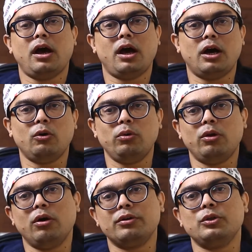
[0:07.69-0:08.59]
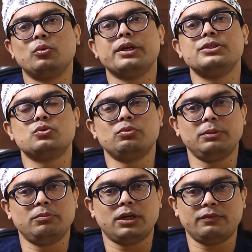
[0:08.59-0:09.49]
How long you can
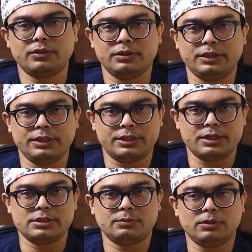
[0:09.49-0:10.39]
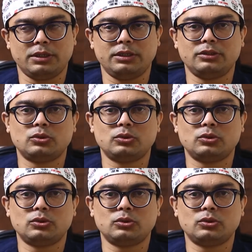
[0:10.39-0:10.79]
swim after the hair transplant.